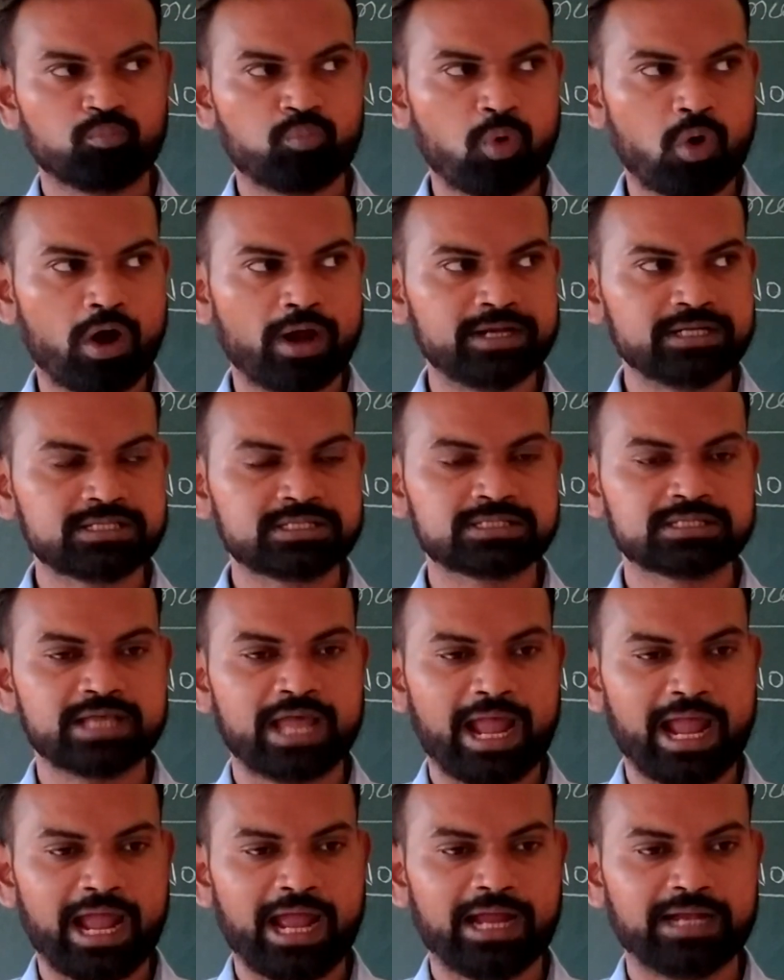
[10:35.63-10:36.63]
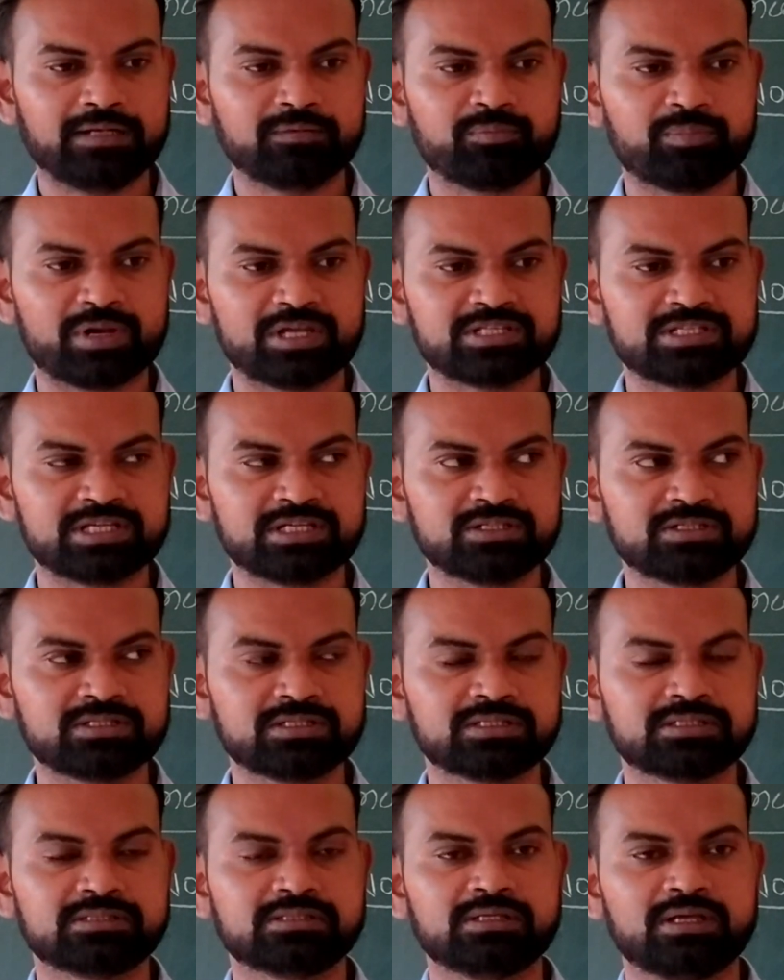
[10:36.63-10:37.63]
points and present
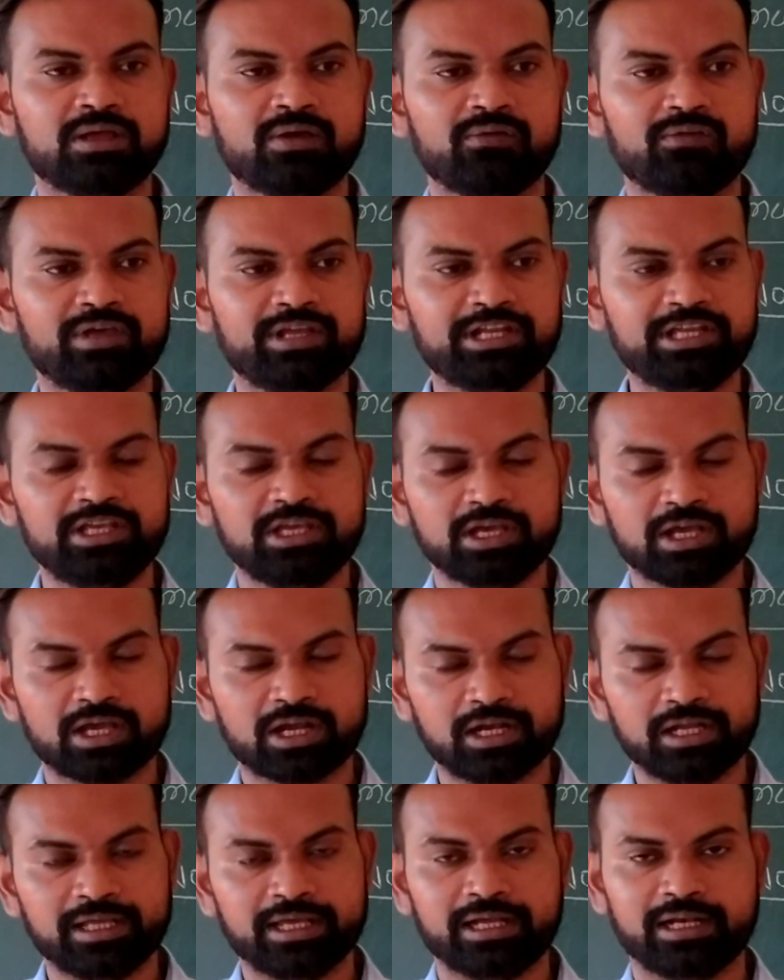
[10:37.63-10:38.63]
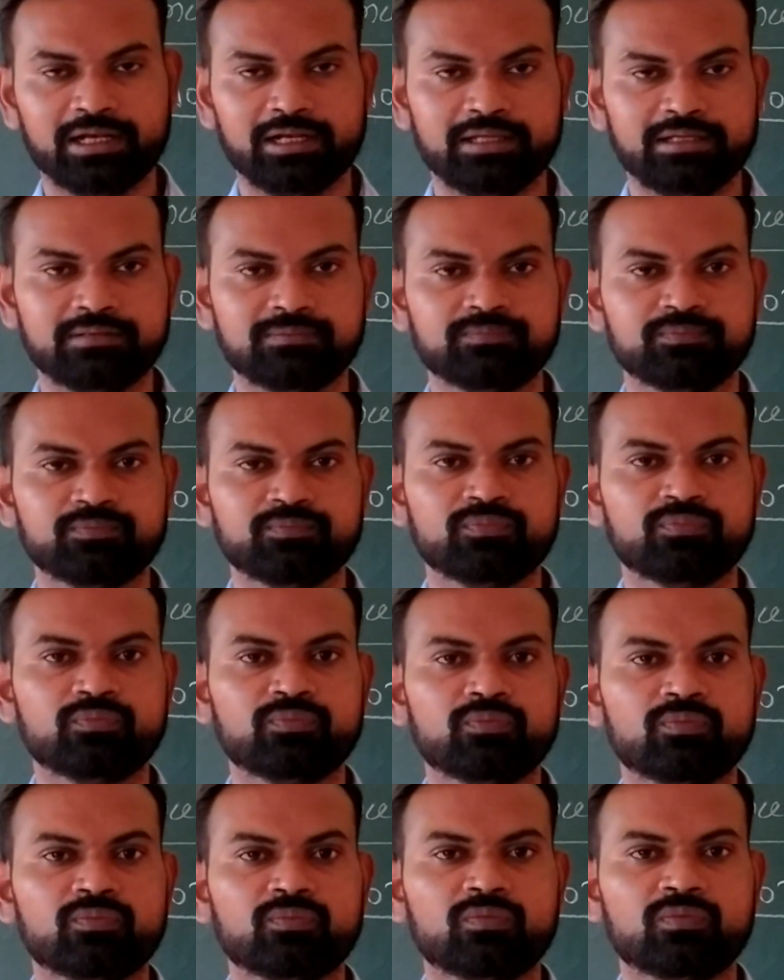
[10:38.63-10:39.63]
very clearly.
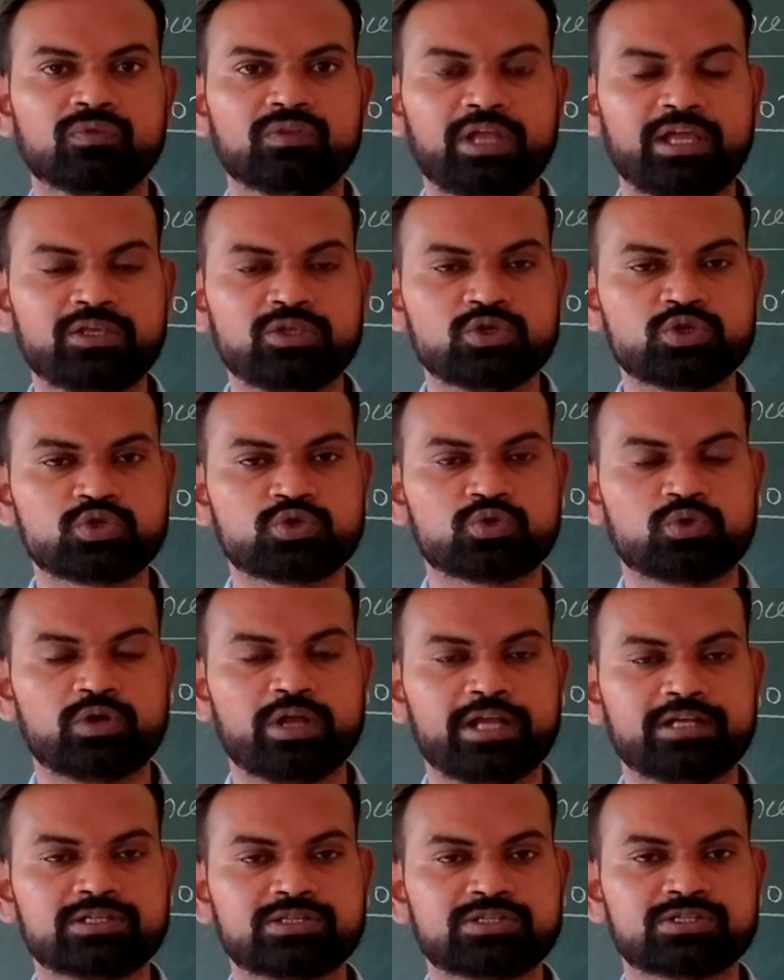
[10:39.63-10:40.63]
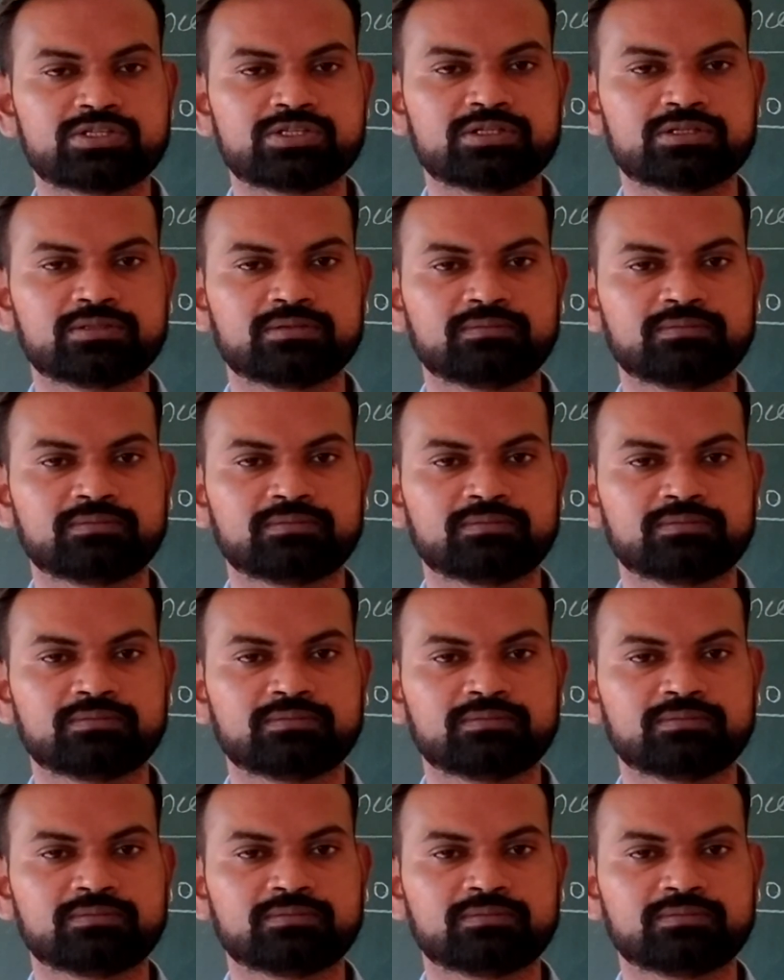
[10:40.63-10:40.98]
Thank you, students.